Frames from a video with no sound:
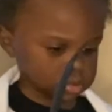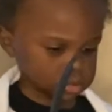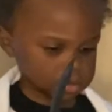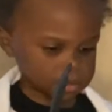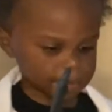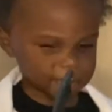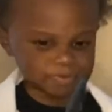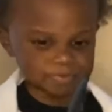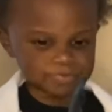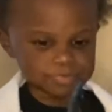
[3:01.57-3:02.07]
because
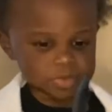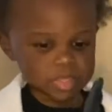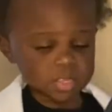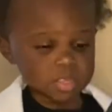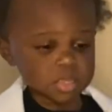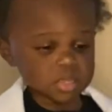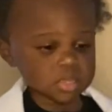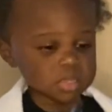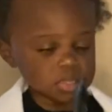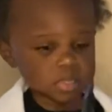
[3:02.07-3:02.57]
he was
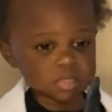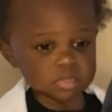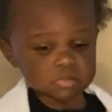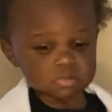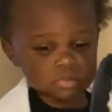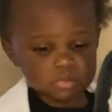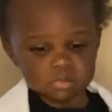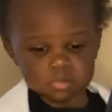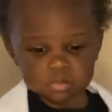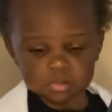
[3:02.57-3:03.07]
confused.
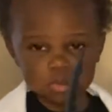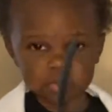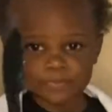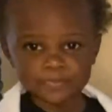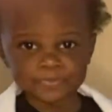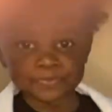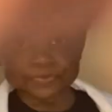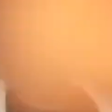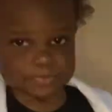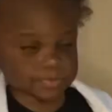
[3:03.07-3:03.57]
He's used to the egg